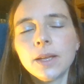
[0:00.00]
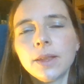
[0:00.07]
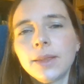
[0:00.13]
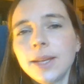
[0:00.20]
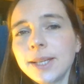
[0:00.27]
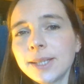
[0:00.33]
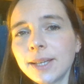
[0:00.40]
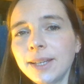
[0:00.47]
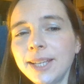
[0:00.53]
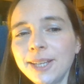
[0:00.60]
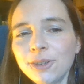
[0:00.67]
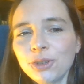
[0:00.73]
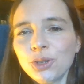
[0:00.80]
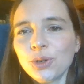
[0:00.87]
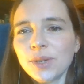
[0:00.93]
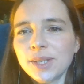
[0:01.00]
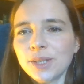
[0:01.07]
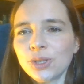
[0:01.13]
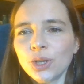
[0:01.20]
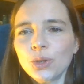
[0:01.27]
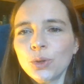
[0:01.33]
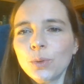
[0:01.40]
These legal
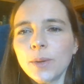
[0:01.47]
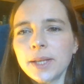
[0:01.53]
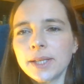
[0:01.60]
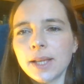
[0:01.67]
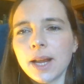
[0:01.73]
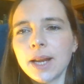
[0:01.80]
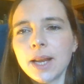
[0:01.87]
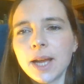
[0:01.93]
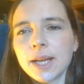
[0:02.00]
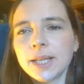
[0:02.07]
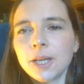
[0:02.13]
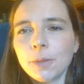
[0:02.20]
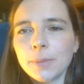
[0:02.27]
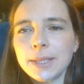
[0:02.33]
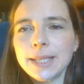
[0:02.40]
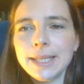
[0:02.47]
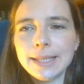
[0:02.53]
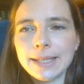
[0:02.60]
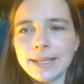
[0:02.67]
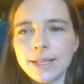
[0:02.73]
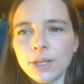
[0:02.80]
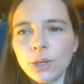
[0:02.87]
choices don't always line up
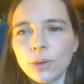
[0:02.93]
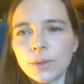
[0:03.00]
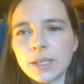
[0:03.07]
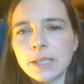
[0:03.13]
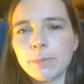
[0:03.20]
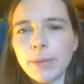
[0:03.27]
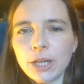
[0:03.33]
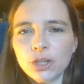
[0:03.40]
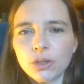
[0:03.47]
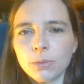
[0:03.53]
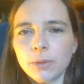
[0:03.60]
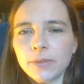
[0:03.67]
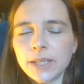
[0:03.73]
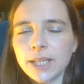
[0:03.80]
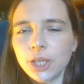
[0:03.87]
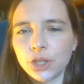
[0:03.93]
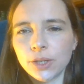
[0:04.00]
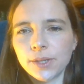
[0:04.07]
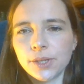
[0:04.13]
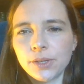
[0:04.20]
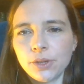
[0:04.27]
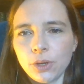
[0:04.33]
neatly along a spectrum of
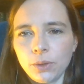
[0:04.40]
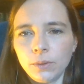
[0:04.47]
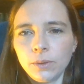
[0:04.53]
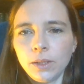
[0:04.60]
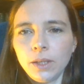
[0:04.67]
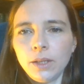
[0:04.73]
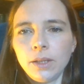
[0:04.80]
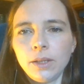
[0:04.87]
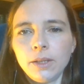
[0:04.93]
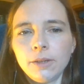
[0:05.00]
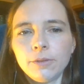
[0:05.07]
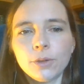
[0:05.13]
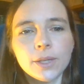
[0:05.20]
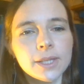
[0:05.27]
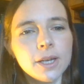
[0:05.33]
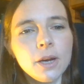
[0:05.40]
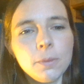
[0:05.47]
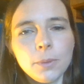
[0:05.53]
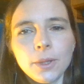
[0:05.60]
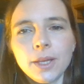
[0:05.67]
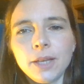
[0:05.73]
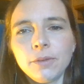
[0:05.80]
allegiance, though. For
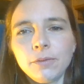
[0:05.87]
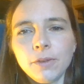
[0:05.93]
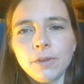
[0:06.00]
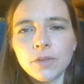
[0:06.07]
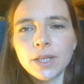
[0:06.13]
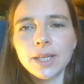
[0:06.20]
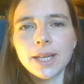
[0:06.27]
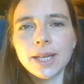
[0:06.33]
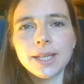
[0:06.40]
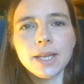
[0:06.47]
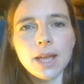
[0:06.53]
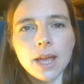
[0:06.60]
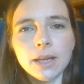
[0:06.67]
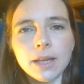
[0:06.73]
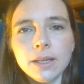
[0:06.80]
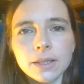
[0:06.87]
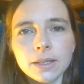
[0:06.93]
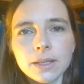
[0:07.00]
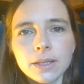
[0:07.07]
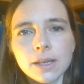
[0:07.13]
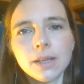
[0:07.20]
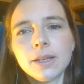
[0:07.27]
example, in 1588,
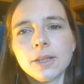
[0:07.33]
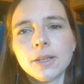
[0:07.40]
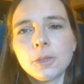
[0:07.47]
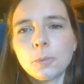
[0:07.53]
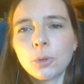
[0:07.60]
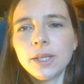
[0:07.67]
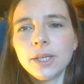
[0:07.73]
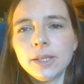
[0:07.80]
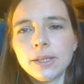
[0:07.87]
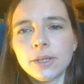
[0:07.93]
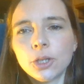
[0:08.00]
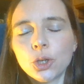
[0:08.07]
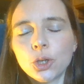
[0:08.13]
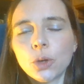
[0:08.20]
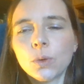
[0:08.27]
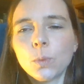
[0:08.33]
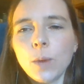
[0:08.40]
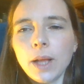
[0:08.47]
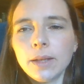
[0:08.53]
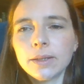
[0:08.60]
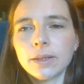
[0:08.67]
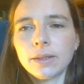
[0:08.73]
the priest John
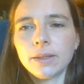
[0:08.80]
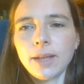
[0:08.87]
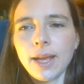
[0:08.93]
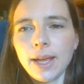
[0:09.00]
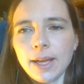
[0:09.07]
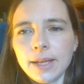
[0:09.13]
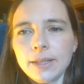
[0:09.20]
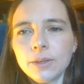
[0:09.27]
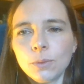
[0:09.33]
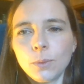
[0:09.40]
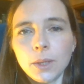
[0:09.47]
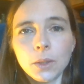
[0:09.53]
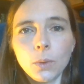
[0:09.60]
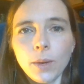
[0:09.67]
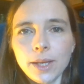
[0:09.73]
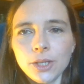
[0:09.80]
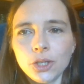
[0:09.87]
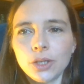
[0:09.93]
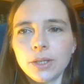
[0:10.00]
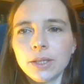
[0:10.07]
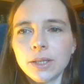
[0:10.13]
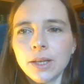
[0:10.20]
Weldon had, when
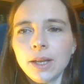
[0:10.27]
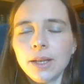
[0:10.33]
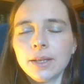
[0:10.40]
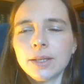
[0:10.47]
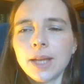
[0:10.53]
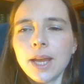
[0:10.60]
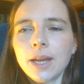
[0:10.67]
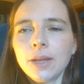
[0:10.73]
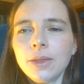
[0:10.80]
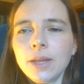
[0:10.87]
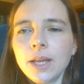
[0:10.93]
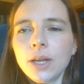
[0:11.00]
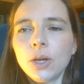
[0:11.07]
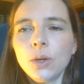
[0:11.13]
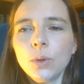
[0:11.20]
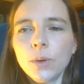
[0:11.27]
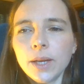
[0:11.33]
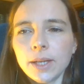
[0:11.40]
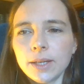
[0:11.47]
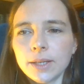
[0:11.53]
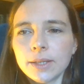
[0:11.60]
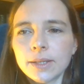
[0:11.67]
questioned, taken the
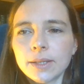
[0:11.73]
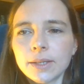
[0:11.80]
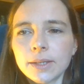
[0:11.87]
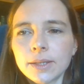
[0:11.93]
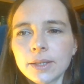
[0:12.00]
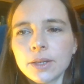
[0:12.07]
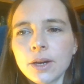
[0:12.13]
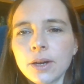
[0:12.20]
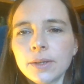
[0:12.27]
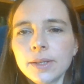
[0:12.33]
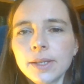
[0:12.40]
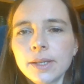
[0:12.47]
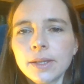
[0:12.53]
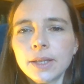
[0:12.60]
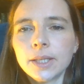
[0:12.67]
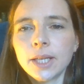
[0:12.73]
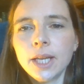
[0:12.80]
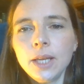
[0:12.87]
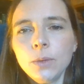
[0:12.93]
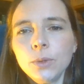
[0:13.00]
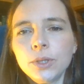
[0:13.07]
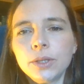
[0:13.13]
loyalist stance that
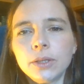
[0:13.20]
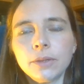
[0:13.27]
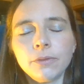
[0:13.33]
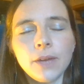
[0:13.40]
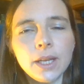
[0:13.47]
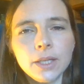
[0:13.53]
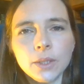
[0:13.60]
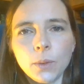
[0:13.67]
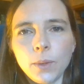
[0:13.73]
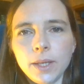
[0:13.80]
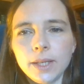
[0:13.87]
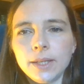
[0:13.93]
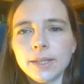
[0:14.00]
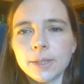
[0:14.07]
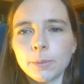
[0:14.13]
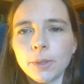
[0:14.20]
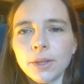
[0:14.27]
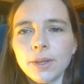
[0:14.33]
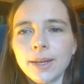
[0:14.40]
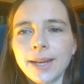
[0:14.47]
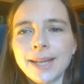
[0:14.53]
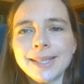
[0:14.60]
he would defend Queen
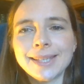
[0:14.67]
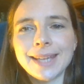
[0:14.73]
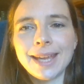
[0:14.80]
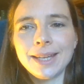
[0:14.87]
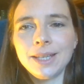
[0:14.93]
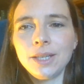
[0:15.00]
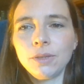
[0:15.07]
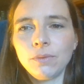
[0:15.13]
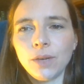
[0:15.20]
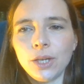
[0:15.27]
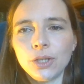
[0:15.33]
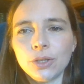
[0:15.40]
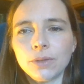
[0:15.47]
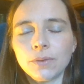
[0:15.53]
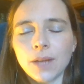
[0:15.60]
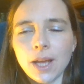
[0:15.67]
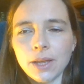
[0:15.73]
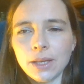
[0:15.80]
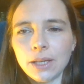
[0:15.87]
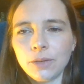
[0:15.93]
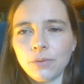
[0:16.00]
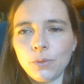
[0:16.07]
Elizabeth against any invasion of
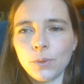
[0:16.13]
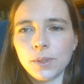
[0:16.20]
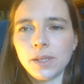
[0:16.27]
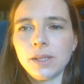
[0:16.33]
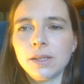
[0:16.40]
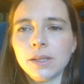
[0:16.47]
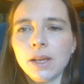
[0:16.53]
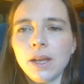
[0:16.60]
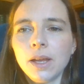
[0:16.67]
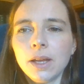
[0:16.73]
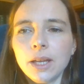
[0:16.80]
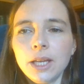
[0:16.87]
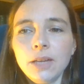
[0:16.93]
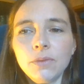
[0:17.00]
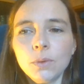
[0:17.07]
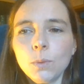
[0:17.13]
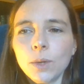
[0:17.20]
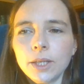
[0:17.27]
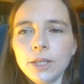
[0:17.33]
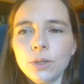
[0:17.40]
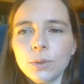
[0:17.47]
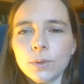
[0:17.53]
Catholic forces, even
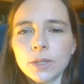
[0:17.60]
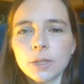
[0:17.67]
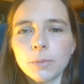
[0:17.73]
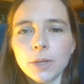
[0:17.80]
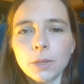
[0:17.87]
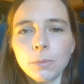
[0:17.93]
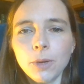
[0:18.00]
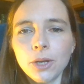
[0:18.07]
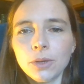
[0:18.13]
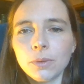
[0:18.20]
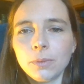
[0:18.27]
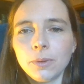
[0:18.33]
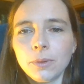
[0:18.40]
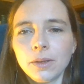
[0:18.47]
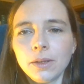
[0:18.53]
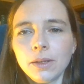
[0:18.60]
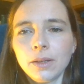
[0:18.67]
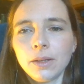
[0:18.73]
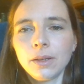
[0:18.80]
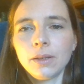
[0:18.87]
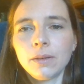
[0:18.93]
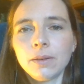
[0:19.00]
one endorsed by the Pope.
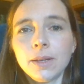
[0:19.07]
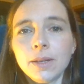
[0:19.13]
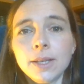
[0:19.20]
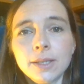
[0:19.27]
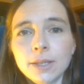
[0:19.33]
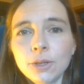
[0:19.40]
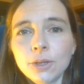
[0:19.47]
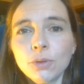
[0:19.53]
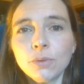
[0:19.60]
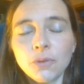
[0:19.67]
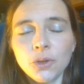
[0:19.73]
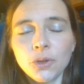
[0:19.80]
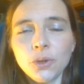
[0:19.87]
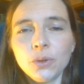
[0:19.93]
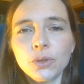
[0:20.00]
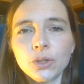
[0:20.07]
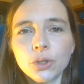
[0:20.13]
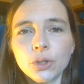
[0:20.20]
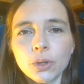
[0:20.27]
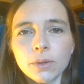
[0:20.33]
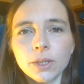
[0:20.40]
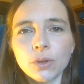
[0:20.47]
He still refused
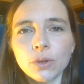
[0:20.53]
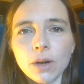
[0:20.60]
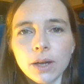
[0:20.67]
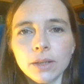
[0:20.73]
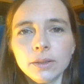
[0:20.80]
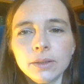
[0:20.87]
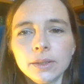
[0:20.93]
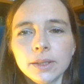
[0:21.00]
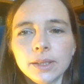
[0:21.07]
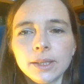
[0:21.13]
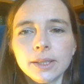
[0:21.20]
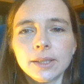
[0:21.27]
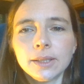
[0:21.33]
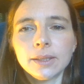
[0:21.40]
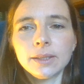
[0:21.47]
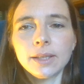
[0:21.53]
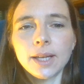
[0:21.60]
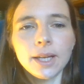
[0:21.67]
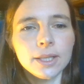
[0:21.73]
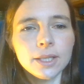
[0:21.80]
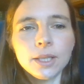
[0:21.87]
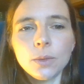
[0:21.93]
jury trial,
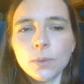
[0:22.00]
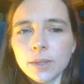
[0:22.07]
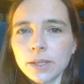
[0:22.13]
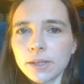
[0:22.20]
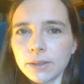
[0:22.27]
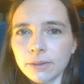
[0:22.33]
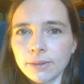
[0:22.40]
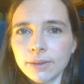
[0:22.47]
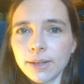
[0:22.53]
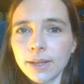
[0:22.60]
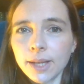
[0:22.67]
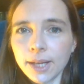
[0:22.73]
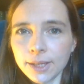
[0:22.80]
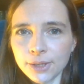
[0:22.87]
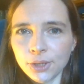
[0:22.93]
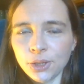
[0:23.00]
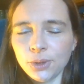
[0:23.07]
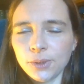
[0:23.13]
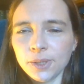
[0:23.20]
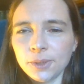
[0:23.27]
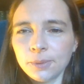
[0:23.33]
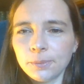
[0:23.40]
and he was still
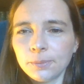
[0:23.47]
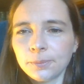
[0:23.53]
executed.